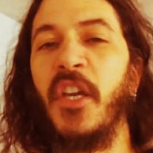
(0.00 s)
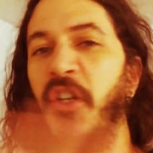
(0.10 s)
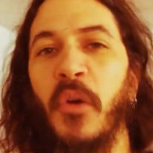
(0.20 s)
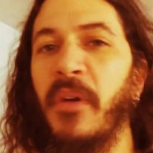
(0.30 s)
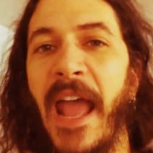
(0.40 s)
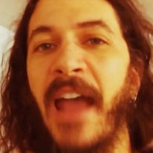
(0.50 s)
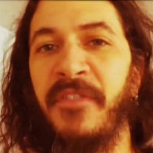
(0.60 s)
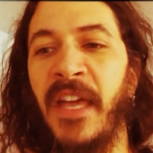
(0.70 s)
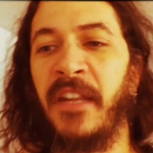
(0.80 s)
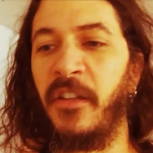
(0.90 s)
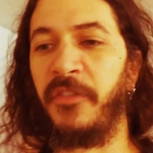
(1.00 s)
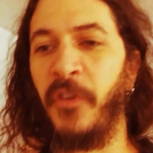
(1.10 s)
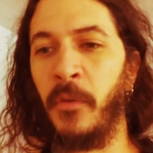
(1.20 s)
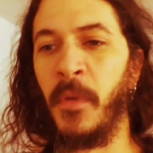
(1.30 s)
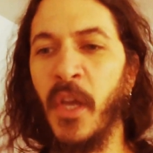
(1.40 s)
You don't have that in this
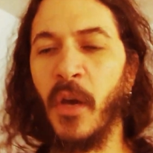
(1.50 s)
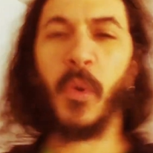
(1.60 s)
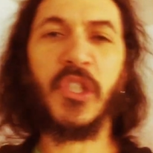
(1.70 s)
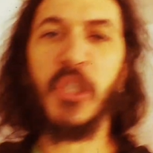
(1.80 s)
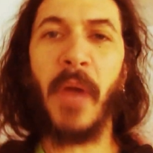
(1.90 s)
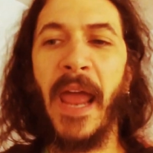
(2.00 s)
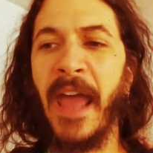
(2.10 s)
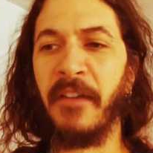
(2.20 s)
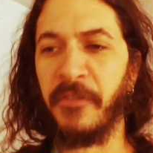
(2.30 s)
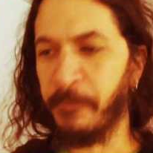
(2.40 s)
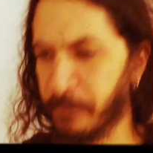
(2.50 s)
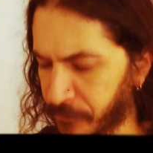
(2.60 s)
film. What you have